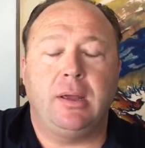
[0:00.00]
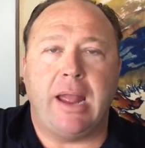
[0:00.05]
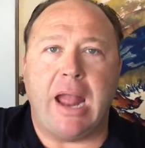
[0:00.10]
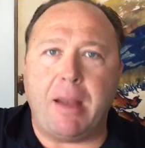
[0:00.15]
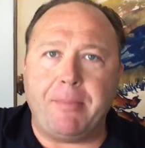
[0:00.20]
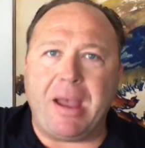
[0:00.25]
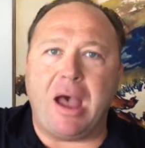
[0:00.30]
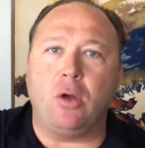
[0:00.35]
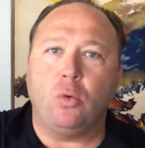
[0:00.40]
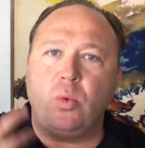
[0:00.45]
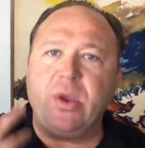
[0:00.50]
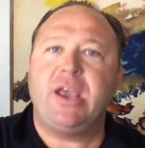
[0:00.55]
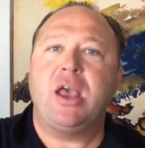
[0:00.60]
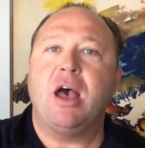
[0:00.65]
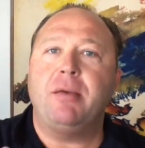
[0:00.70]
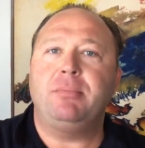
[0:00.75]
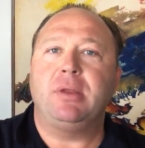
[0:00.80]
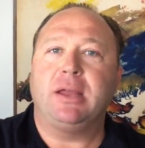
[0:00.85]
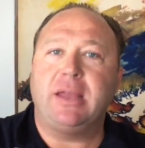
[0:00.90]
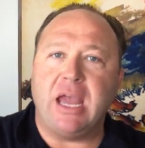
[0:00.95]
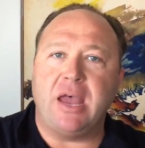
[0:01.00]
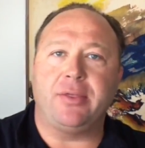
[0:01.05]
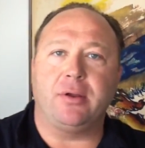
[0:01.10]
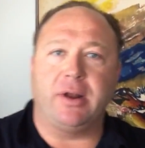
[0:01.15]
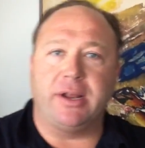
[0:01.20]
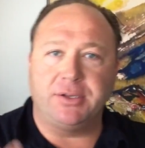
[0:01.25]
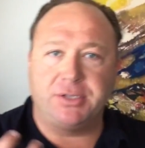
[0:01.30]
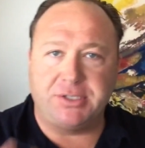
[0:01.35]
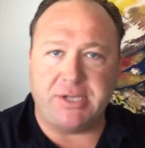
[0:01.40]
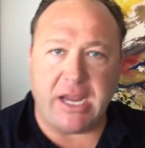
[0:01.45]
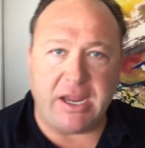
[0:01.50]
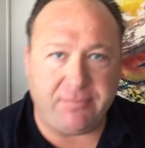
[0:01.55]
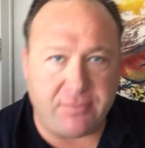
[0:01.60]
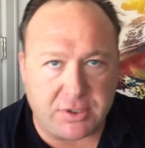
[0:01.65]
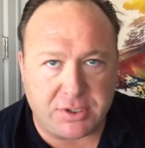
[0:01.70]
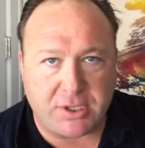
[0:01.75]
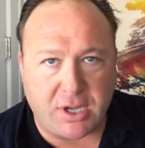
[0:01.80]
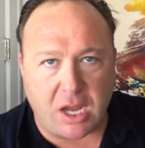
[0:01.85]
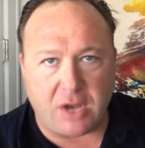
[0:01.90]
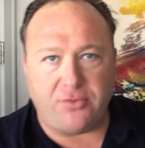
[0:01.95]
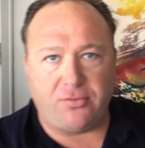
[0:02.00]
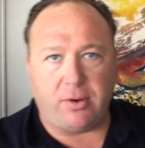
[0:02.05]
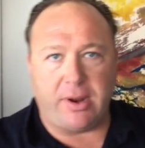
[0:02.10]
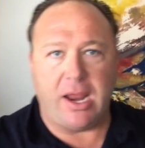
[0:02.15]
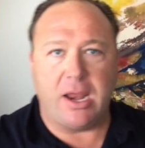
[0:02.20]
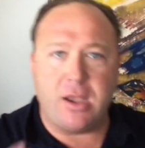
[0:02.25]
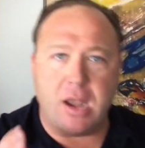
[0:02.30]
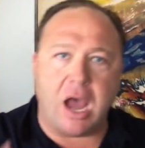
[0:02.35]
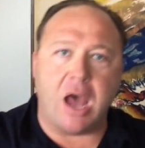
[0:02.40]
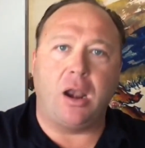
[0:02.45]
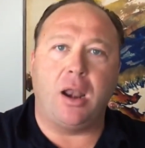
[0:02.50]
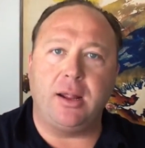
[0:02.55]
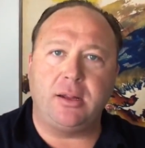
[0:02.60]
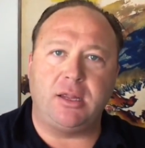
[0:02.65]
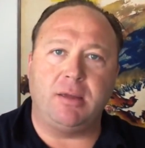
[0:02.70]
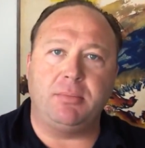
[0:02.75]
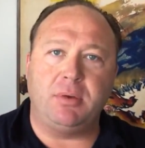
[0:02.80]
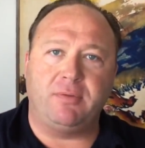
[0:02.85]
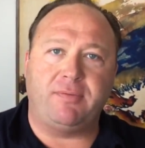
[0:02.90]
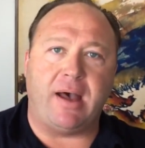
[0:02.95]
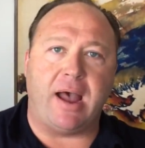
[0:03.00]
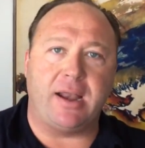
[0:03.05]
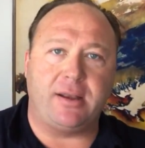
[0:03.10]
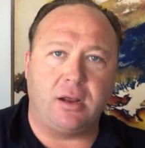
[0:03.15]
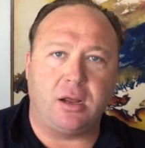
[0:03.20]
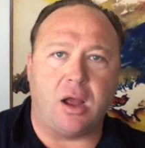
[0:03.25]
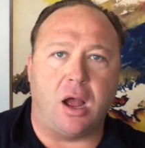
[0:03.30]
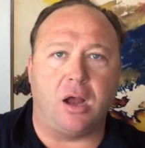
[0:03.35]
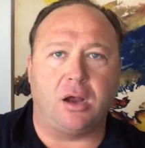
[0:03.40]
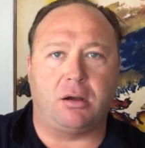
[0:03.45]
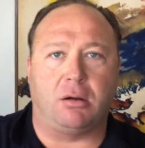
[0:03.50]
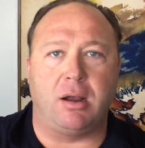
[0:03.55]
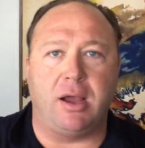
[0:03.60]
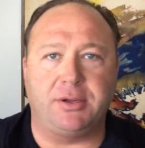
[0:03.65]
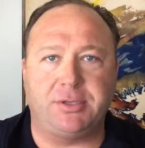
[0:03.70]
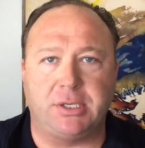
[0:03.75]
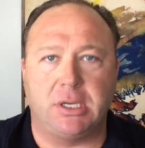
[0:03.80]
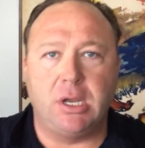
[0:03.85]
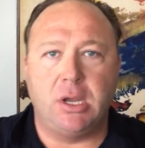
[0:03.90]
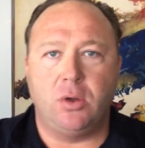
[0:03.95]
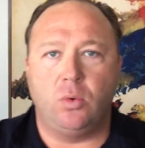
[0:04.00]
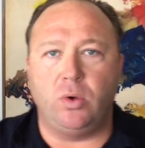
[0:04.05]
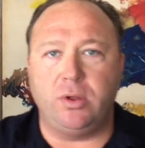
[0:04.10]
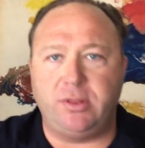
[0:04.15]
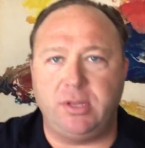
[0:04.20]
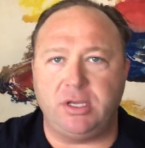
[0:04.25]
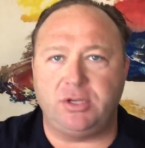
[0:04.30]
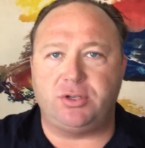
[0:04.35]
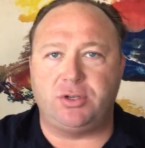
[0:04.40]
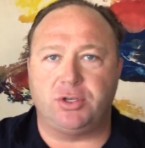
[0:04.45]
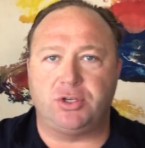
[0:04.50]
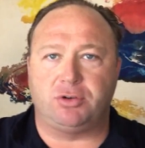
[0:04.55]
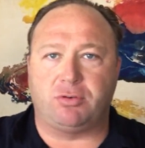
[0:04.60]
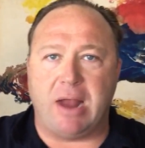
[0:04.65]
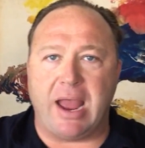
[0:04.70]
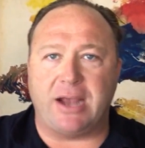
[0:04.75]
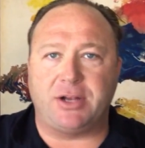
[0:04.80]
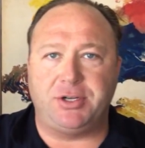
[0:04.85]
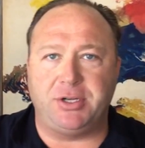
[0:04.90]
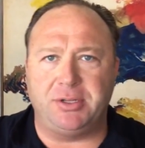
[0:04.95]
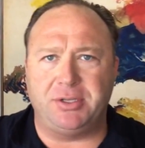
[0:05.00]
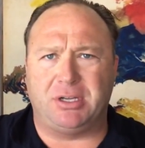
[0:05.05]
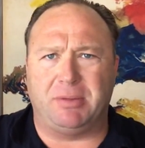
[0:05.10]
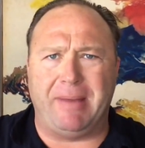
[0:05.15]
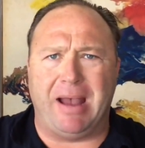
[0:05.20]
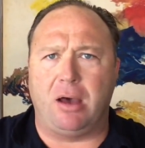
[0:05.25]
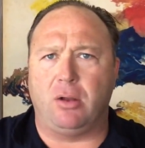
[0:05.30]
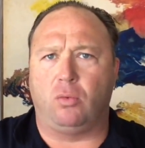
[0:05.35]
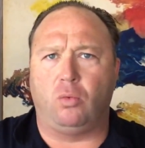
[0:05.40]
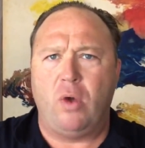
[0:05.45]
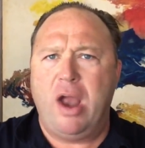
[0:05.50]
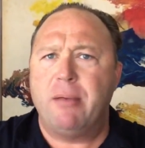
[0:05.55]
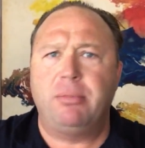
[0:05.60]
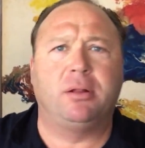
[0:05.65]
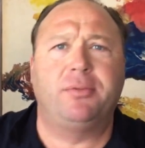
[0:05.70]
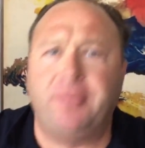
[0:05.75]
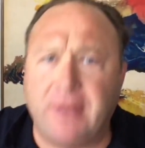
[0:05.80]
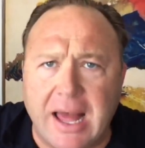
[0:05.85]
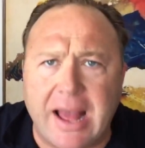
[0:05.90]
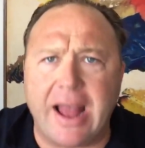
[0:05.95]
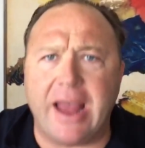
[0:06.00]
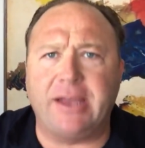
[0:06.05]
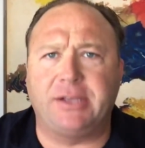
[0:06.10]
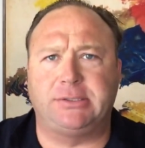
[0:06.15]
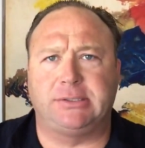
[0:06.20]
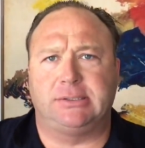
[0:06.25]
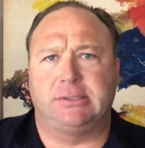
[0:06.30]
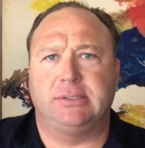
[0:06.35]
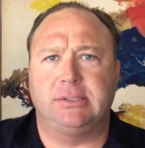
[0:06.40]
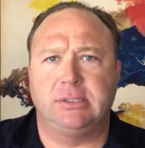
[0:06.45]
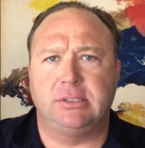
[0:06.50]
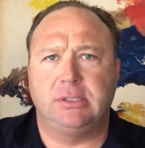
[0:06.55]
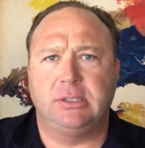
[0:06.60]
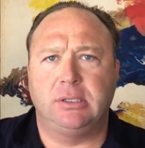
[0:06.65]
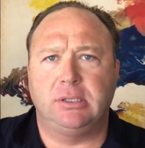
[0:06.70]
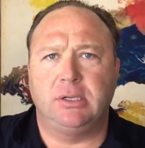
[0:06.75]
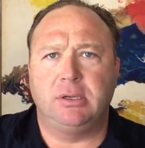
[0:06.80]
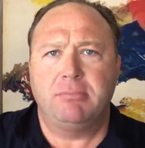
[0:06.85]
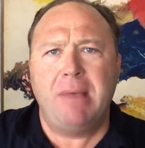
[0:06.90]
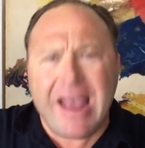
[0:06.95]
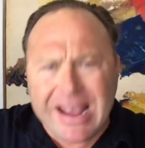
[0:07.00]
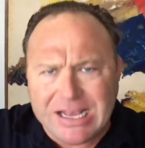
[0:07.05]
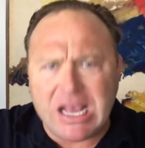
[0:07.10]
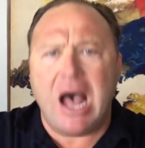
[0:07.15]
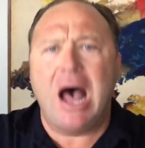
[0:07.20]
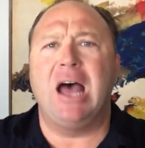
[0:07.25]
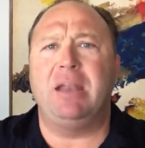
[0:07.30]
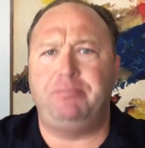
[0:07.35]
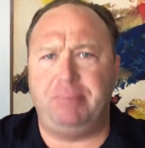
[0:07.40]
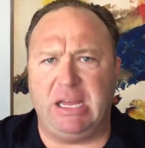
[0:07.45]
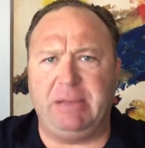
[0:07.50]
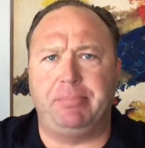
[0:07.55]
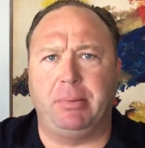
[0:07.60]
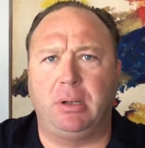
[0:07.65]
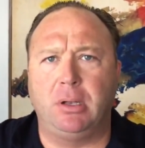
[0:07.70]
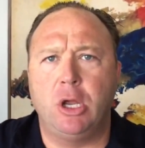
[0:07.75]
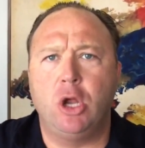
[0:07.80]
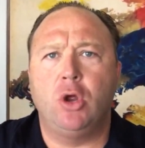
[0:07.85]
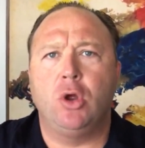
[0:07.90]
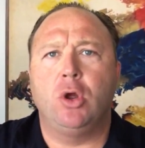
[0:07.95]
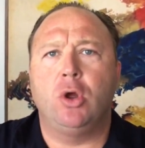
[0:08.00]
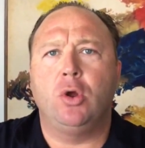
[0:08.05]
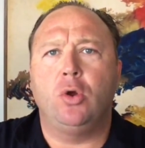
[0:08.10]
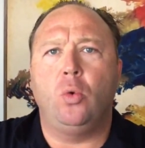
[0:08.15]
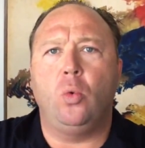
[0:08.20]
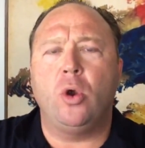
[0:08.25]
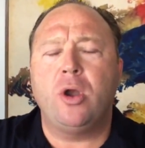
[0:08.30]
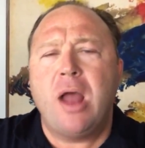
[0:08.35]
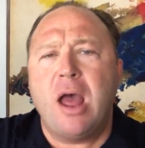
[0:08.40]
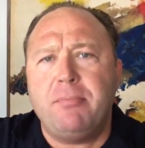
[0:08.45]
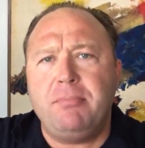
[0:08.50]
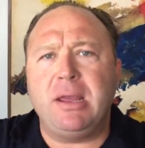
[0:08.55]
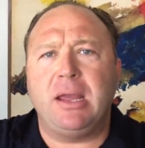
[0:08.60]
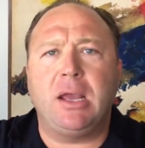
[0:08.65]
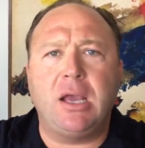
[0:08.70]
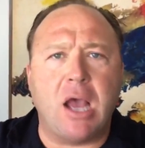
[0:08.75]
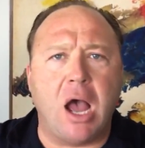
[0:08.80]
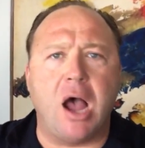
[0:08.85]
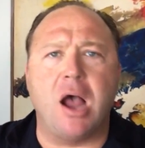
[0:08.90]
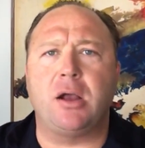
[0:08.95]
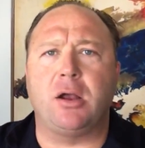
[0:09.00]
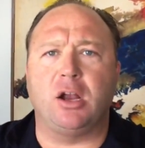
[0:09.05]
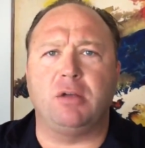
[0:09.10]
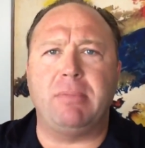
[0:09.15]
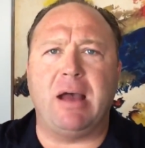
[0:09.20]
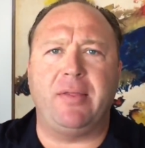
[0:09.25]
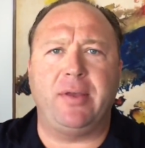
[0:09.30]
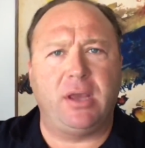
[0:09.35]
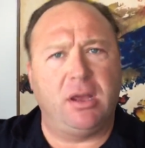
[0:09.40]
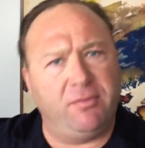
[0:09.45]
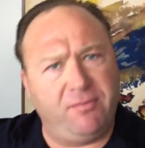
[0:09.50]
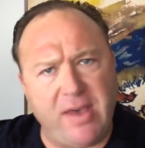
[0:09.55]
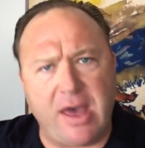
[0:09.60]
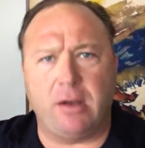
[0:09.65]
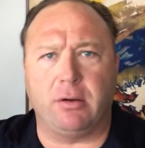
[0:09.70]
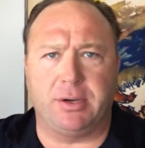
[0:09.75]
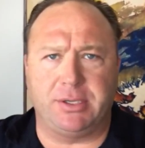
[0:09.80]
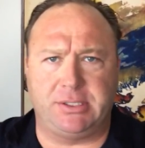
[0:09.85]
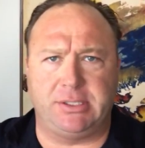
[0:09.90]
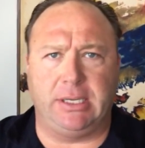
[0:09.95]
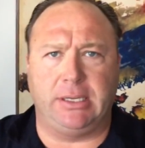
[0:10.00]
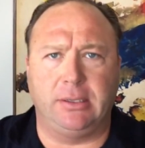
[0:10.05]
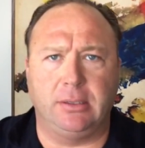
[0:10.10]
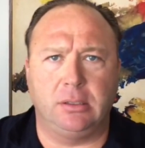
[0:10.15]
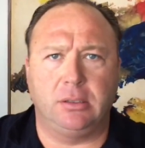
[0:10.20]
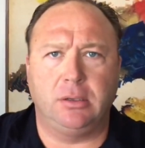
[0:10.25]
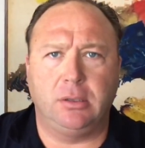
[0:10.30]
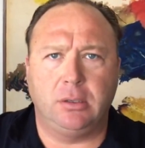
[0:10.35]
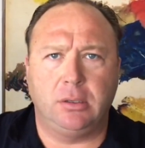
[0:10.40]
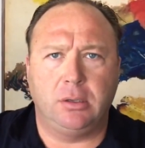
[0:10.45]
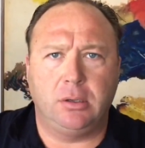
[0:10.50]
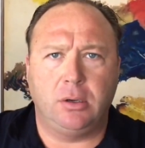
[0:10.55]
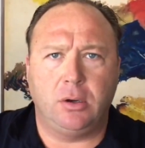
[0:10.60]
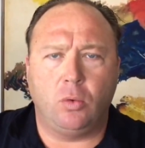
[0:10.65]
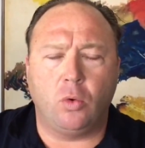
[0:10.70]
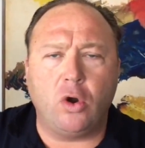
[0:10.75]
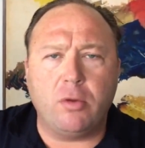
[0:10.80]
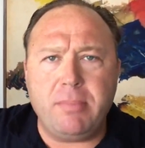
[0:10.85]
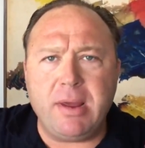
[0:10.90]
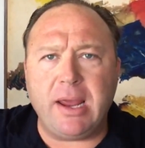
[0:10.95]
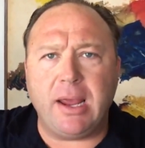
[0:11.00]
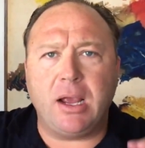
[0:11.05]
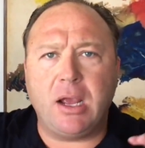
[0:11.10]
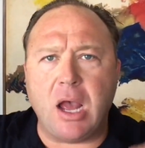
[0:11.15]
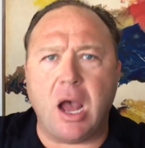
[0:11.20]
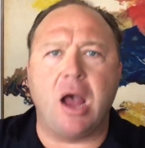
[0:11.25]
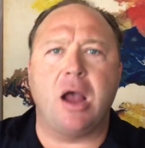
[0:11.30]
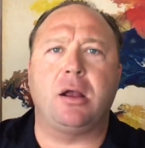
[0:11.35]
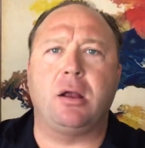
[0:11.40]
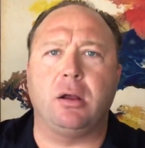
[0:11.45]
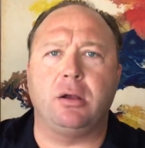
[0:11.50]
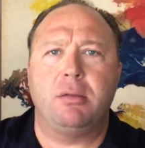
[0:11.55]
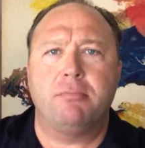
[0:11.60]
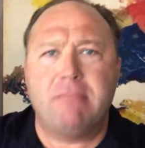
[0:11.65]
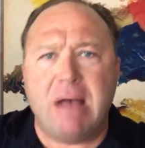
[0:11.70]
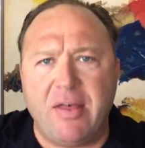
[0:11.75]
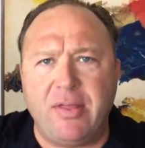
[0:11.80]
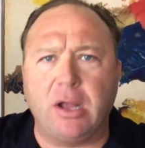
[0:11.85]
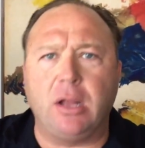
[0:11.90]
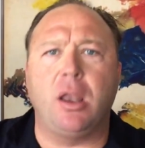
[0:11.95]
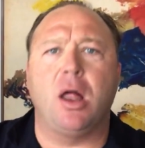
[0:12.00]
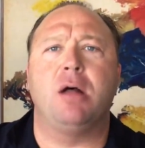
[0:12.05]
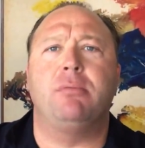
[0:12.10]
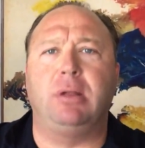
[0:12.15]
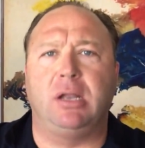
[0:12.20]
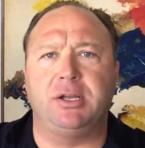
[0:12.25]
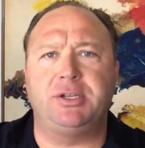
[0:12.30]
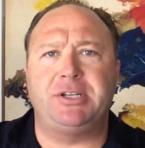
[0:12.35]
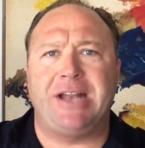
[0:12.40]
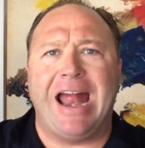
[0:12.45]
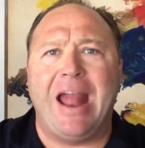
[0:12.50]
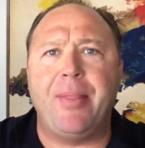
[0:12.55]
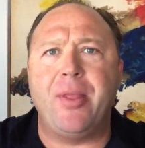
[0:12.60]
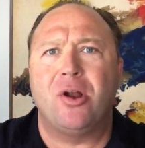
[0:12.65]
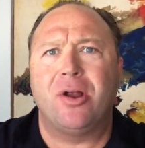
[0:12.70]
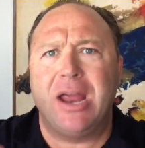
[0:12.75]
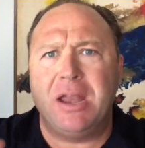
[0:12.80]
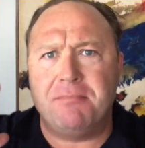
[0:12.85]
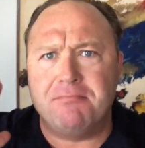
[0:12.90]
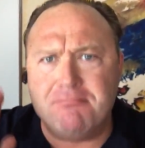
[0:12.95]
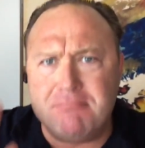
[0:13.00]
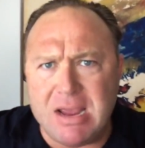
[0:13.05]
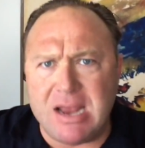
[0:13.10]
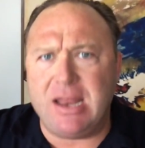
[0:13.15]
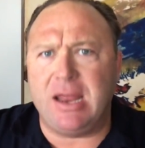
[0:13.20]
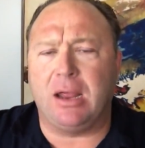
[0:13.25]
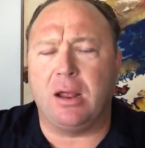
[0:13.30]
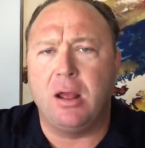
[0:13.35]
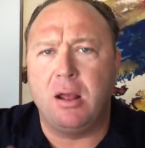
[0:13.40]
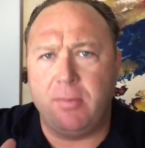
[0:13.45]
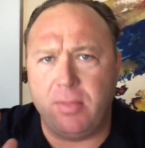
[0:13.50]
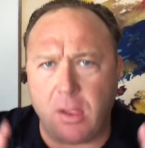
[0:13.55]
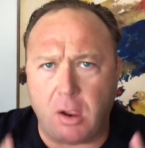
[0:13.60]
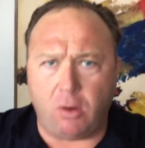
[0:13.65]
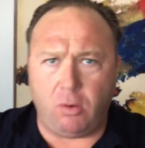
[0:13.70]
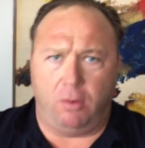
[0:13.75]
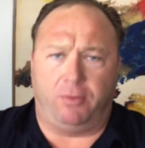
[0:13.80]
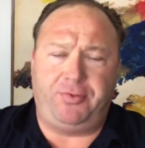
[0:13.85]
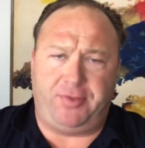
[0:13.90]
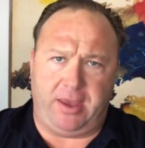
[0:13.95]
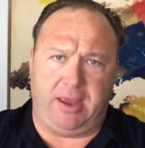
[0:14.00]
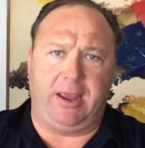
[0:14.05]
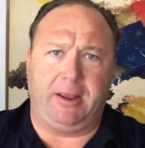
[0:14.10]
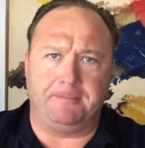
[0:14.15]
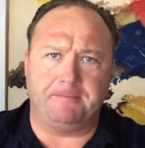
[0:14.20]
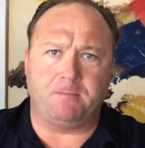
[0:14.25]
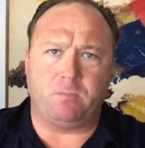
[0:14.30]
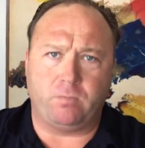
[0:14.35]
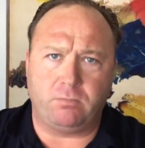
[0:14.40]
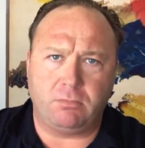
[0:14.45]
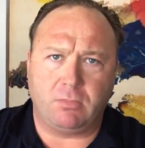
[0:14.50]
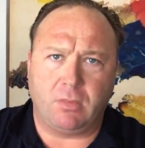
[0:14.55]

How about we come together and save this country and not let them divide and conquer us with these distractions about rebel flags? My God, people, we're not being conquered by the Confederacy. We're being conquered by the globalists, and they're admitting the whole thing.